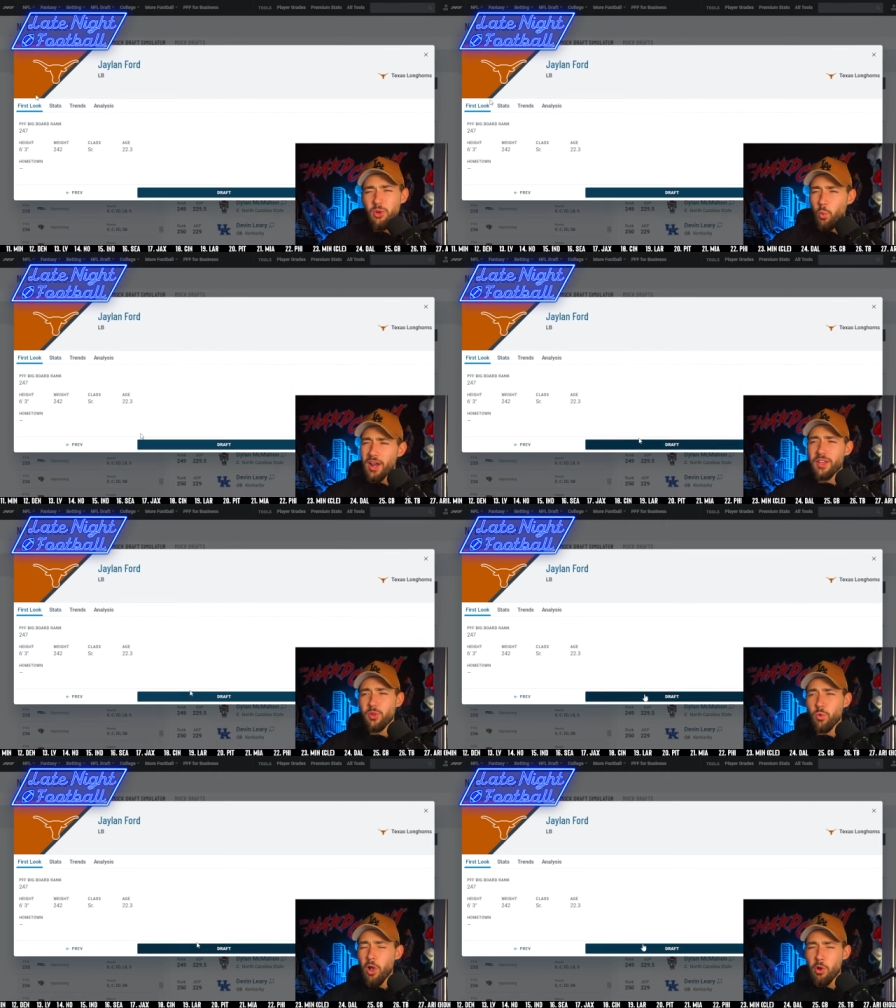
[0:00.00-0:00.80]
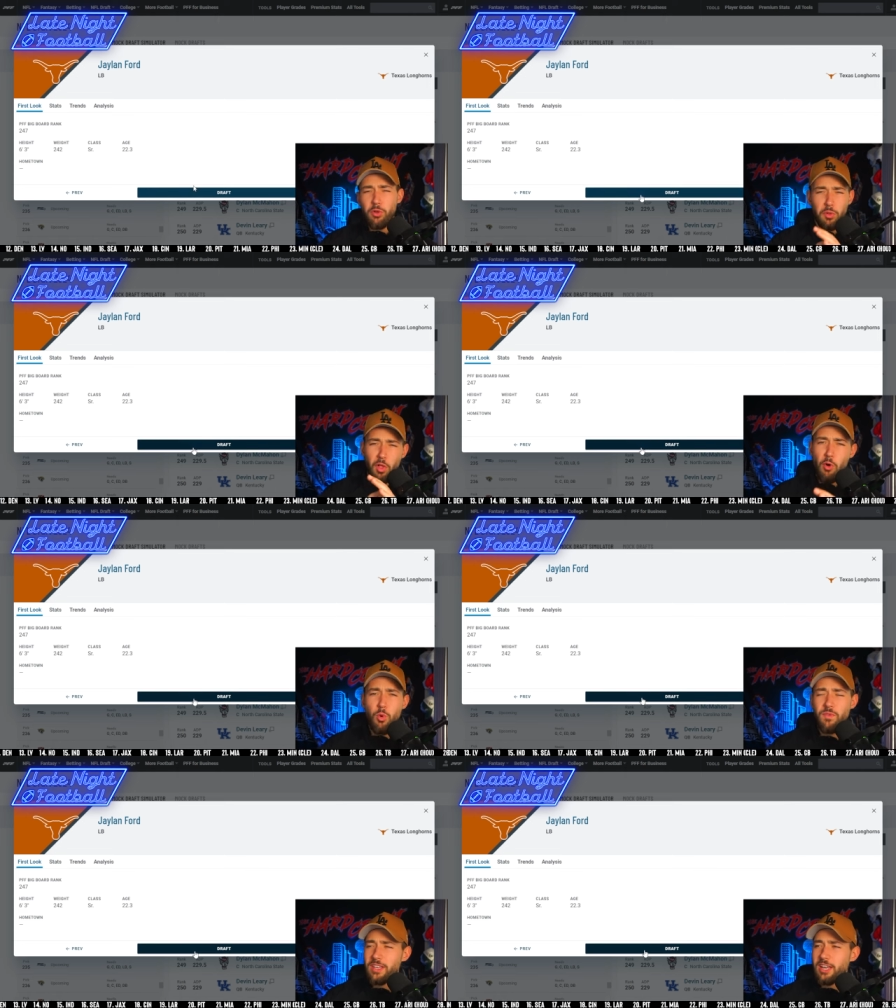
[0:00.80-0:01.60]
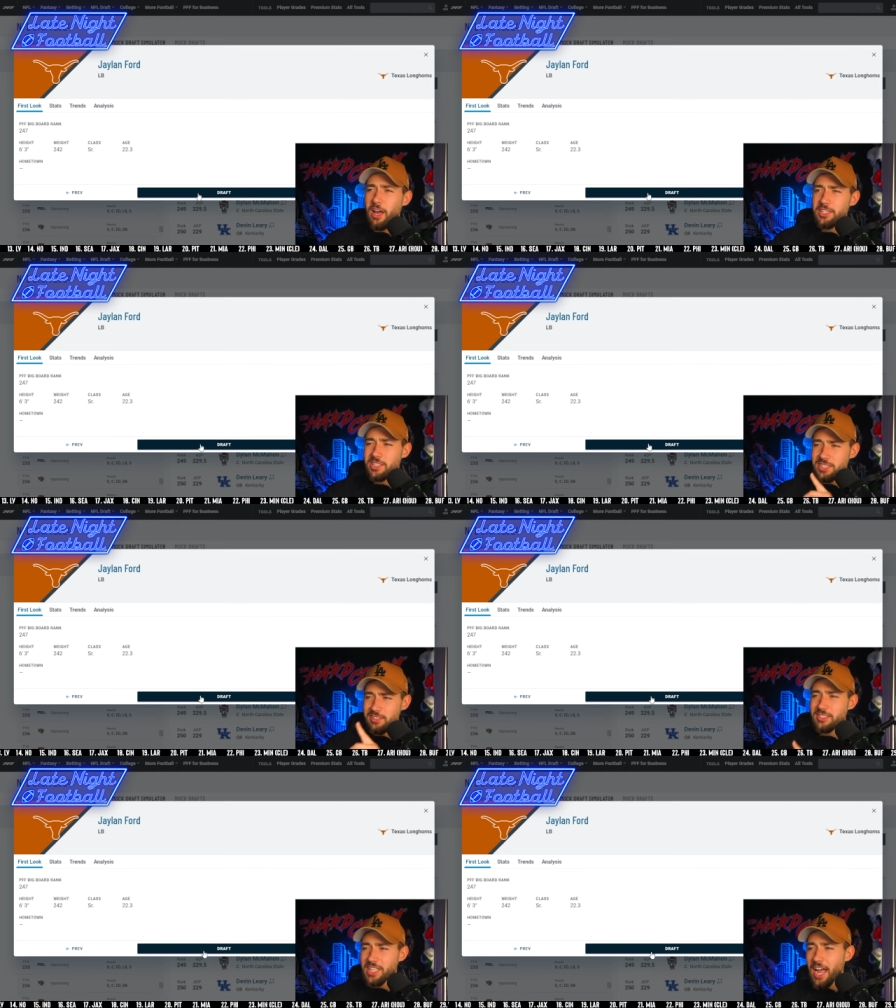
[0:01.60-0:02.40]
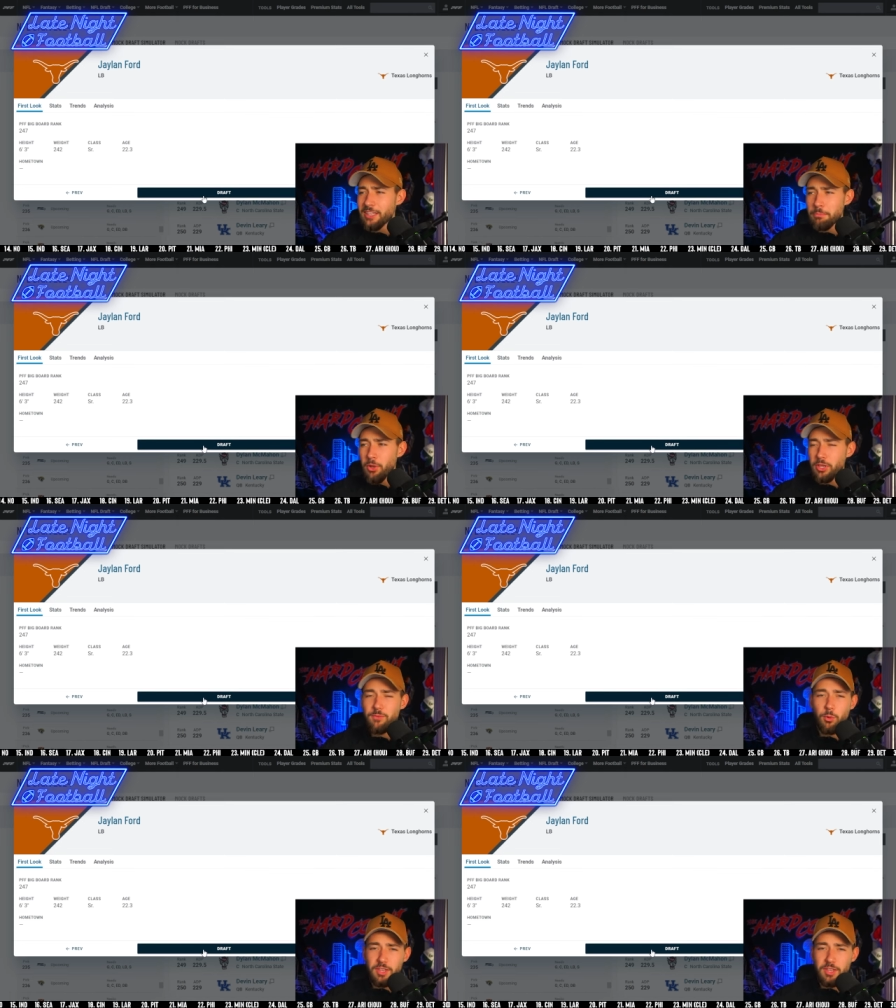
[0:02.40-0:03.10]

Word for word: Right on the road, low moving cost. Let's get this guy in the building for the